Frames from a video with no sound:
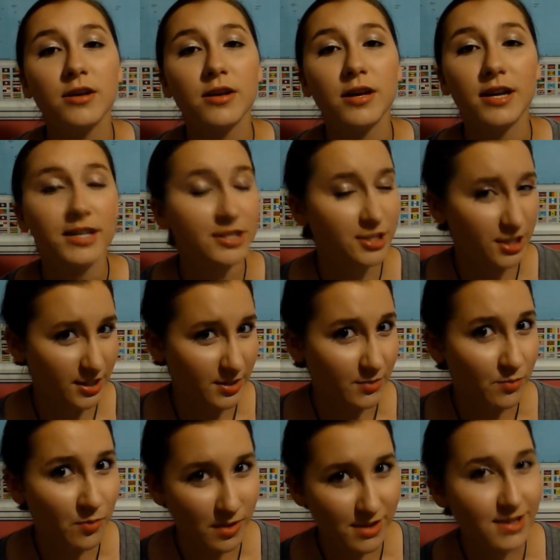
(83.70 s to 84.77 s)
It just
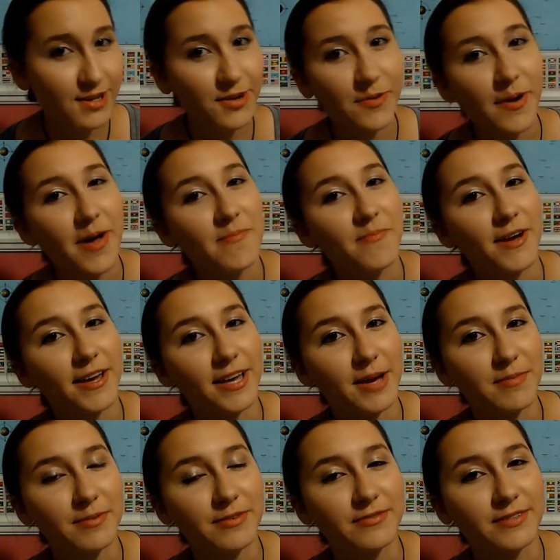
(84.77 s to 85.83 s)
wasn't quite my
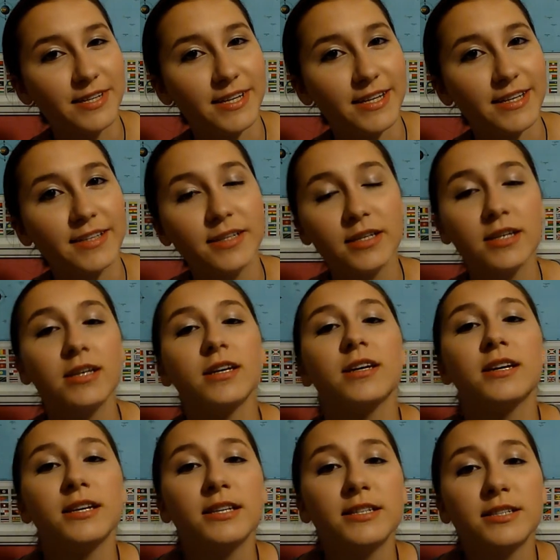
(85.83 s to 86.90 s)
cup of tea.
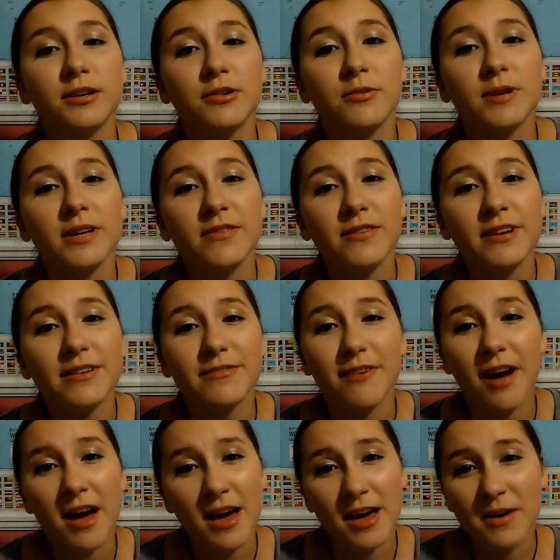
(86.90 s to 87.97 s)
So even if
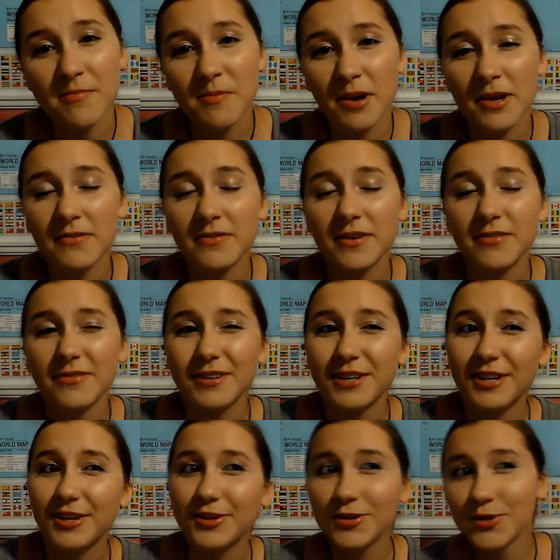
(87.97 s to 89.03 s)
I might have given
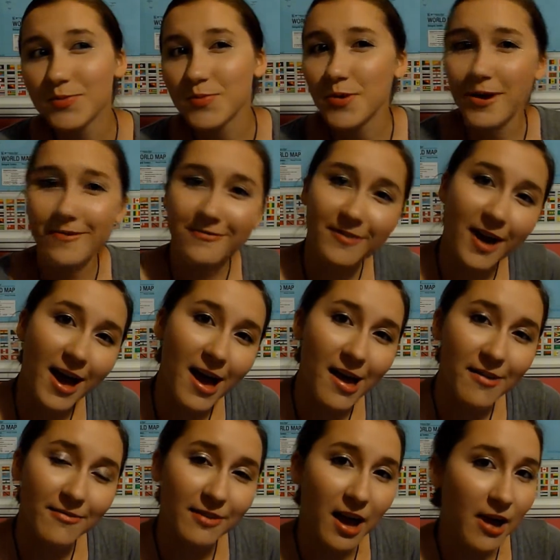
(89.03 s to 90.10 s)
it a
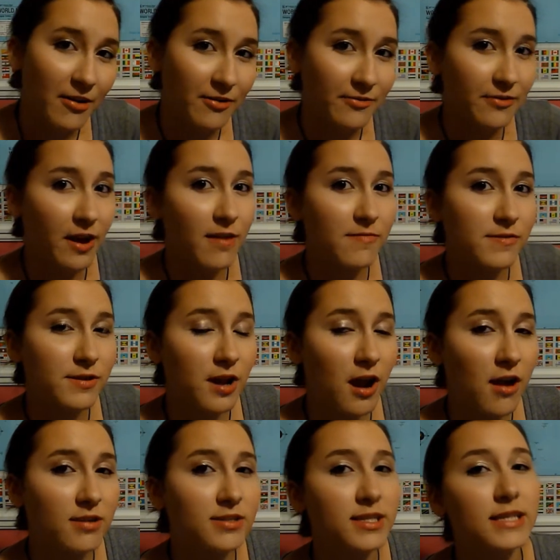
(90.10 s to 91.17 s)
2.5 out of 5
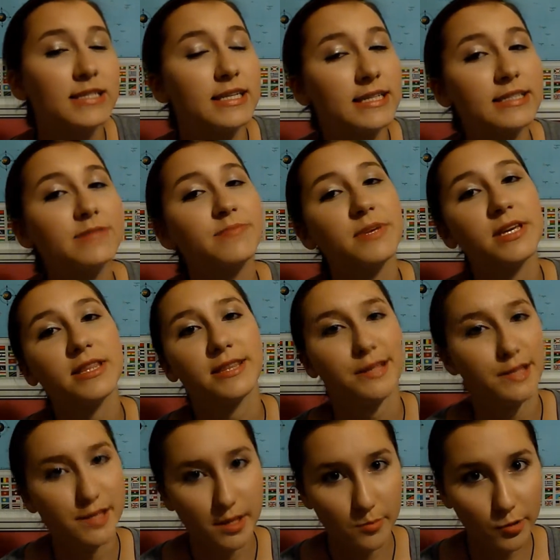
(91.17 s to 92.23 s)
stars, that doesn't mean that
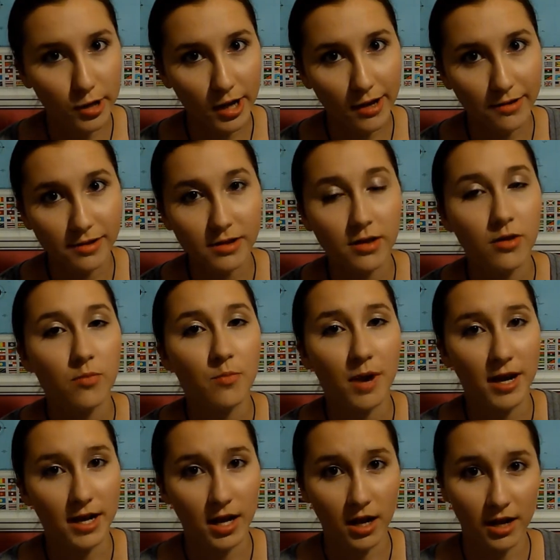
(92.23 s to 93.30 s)
someone else
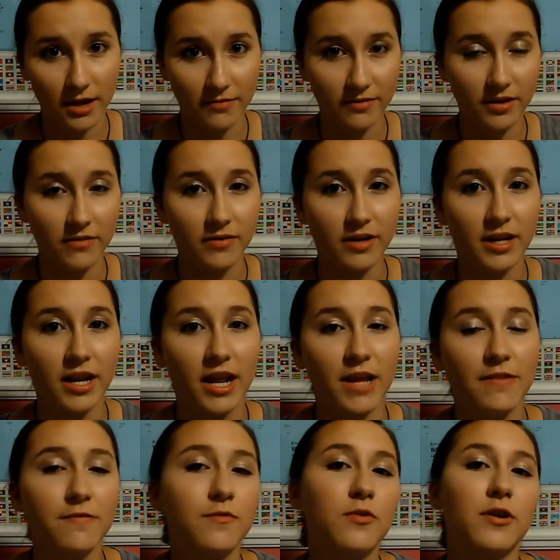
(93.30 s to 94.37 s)
might not have given it a
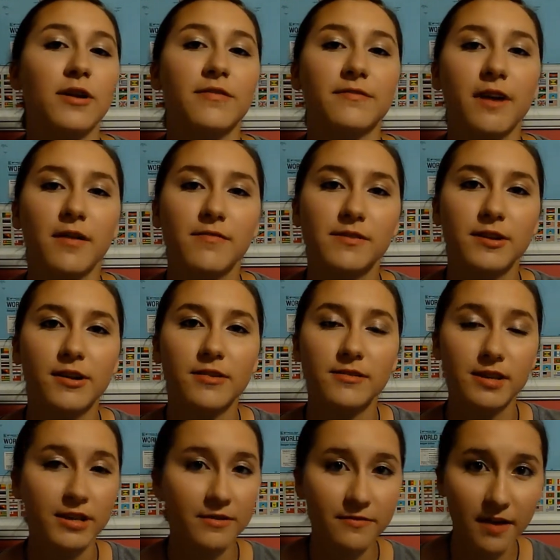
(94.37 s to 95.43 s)
4 out of 5 stars.
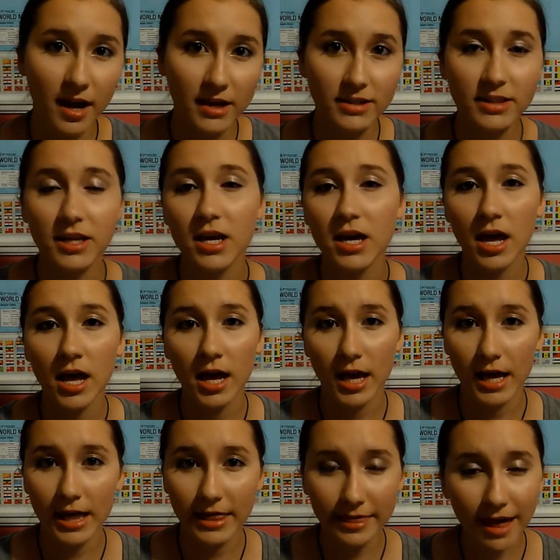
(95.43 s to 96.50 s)
In fact,
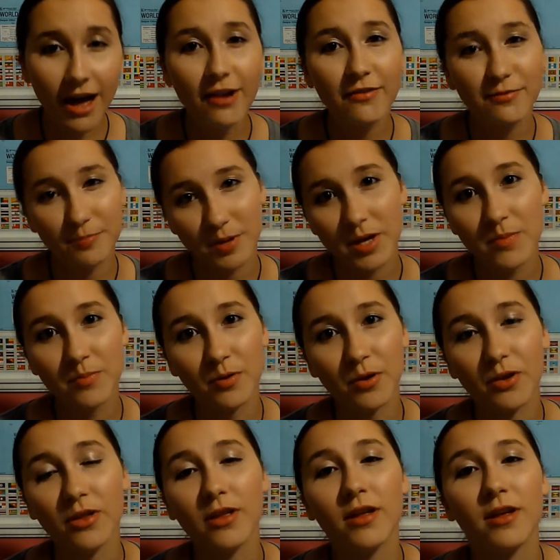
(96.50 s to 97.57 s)
a lot of
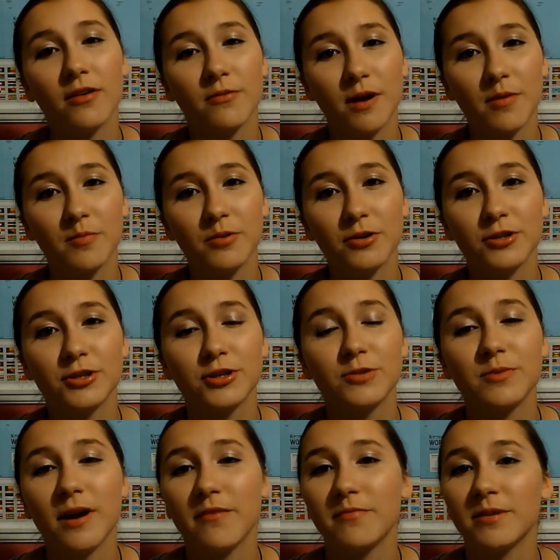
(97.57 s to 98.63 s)
people around BookTube
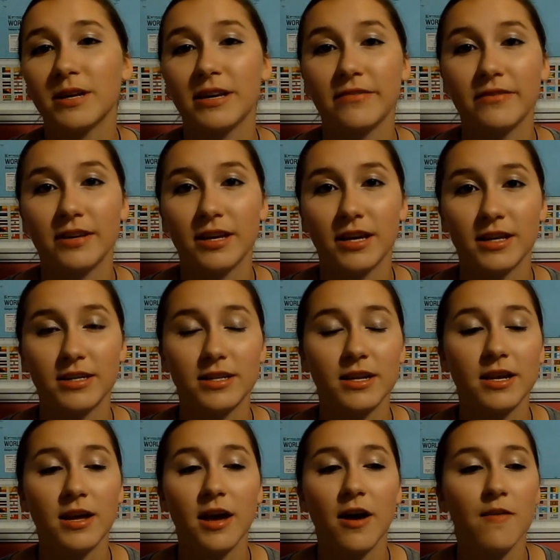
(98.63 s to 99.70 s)
have been giving it
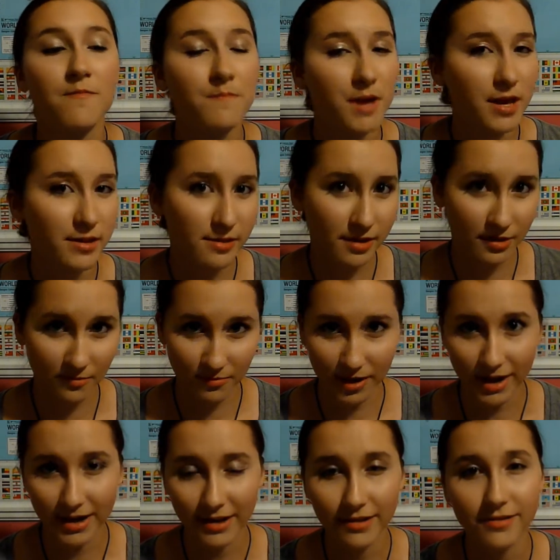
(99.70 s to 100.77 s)
amazing
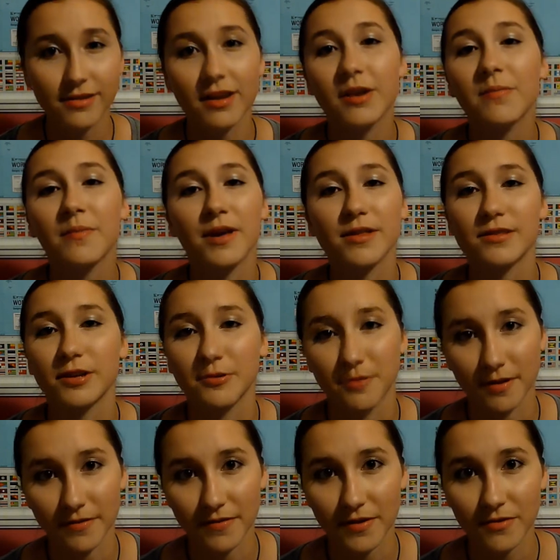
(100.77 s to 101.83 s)
ratings and amazing
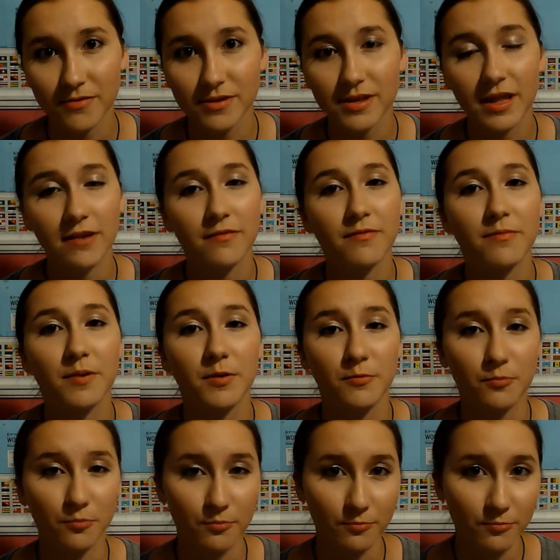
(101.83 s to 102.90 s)
reviews. They've
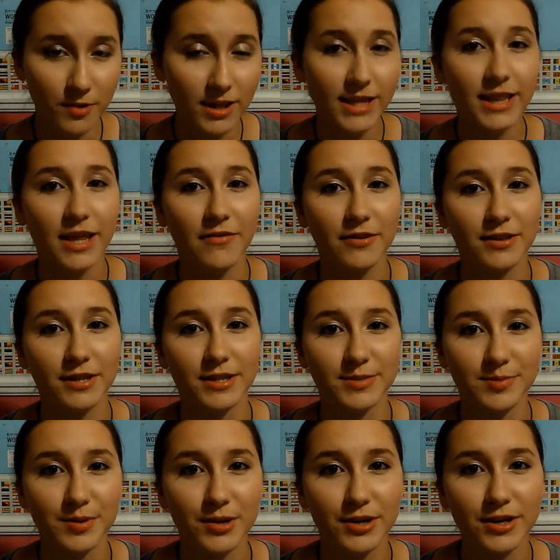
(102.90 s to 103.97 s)
been really loving this
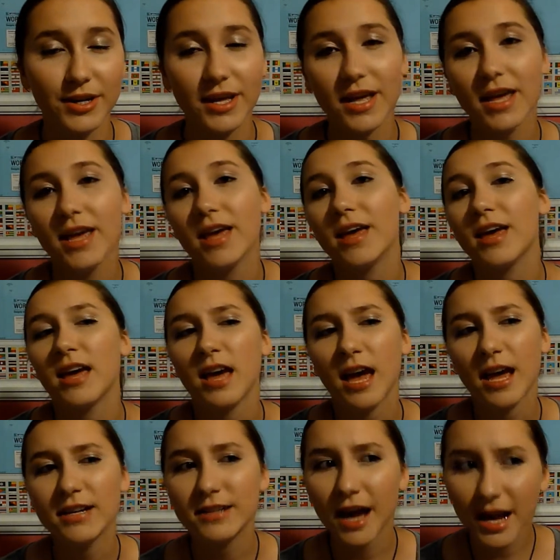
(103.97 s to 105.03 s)
book.
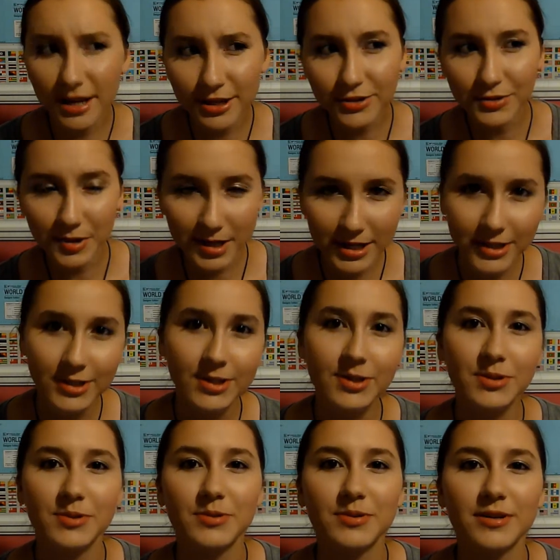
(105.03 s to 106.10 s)
And I enjoyed it
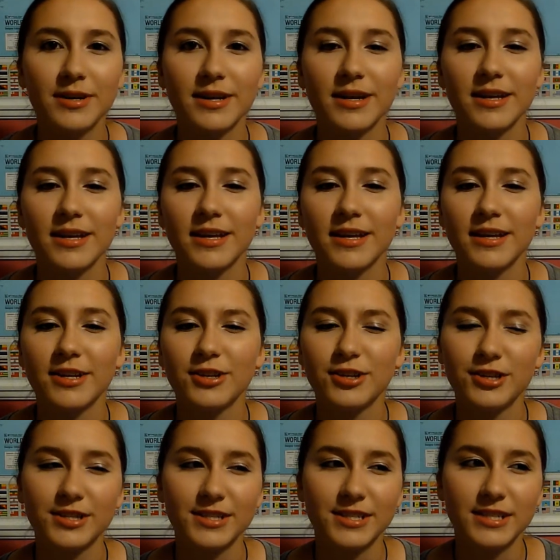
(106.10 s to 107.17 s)
too.
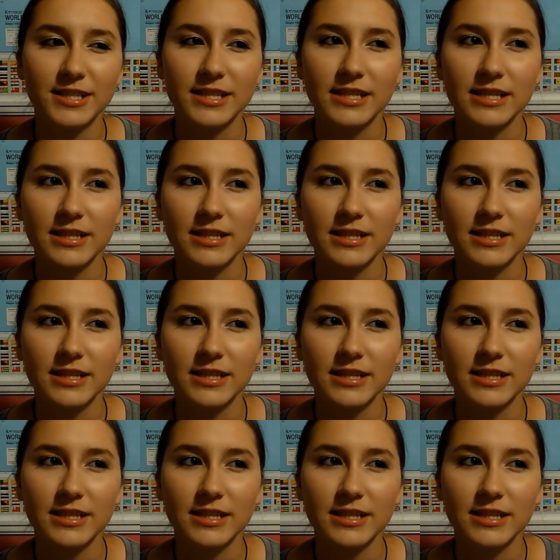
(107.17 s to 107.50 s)
Just